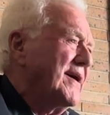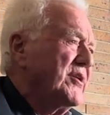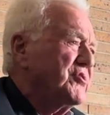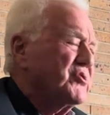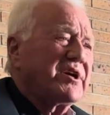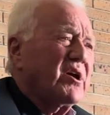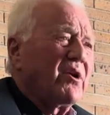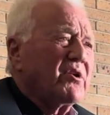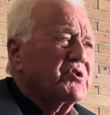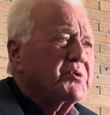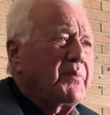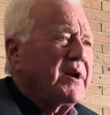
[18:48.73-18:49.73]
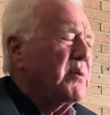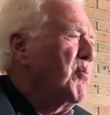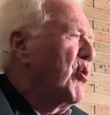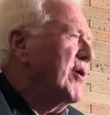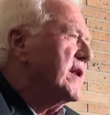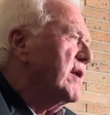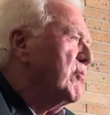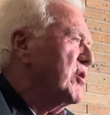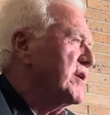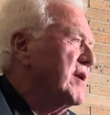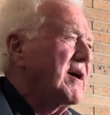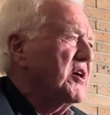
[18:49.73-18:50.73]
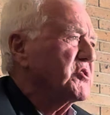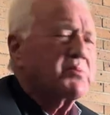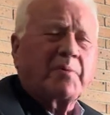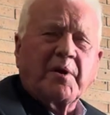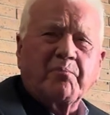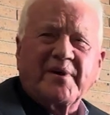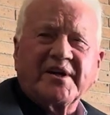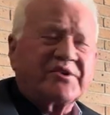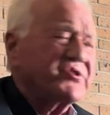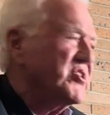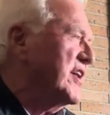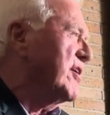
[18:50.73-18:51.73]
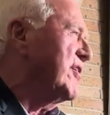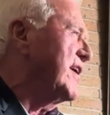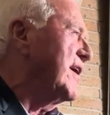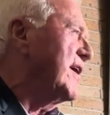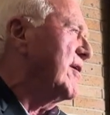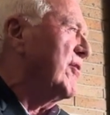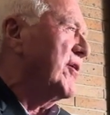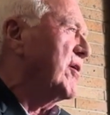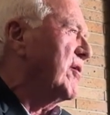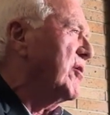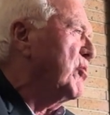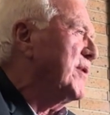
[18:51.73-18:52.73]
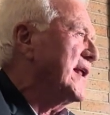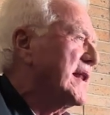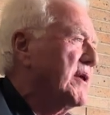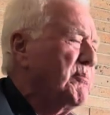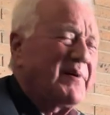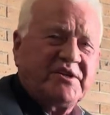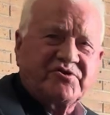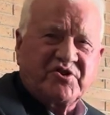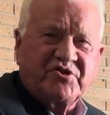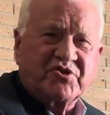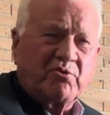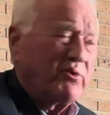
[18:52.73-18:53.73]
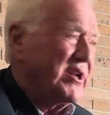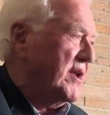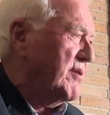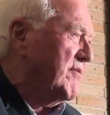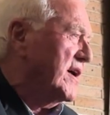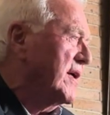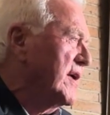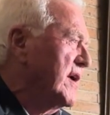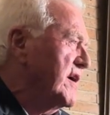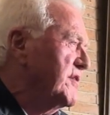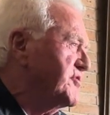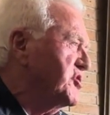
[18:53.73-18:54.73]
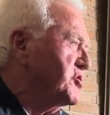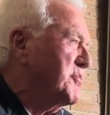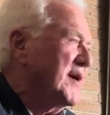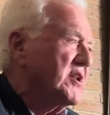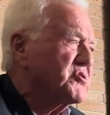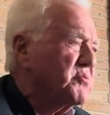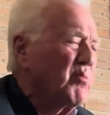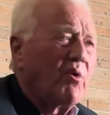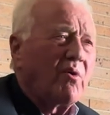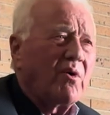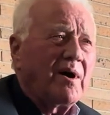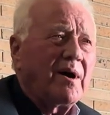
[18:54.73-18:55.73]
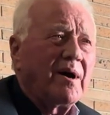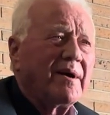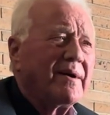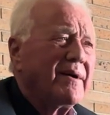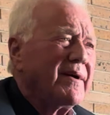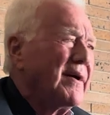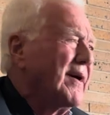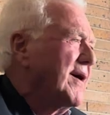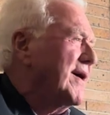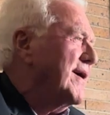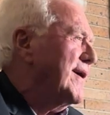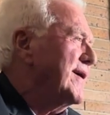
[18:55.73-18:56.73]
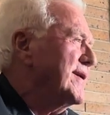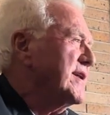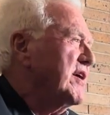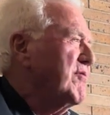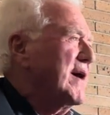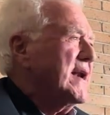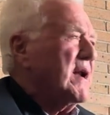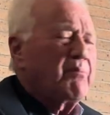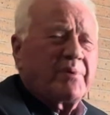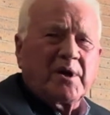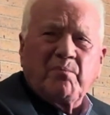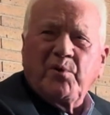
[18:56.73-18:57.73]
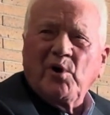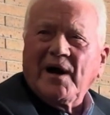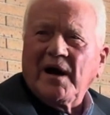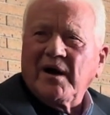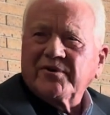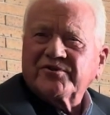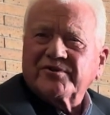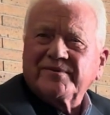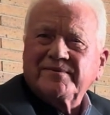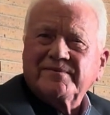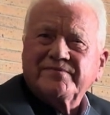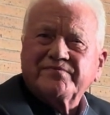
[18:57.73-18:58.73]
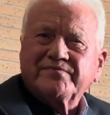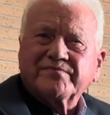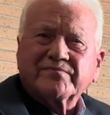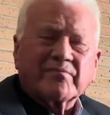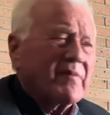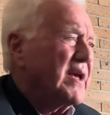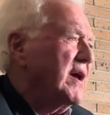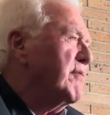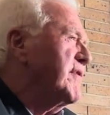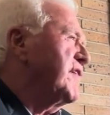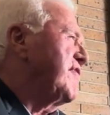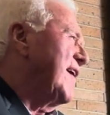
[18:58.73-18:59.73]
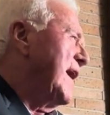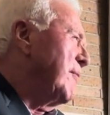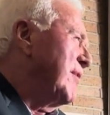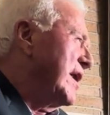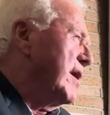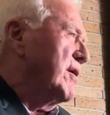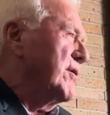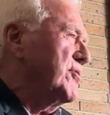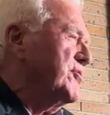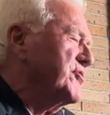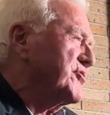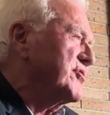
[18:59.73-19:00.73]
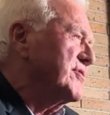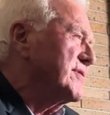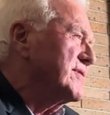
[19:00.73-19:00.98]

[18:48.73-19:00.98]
she cannot spend more than what her husband brings in on a weekly basis or whatever. If she spends more, they wind up in a poorhouse. Every farmer knows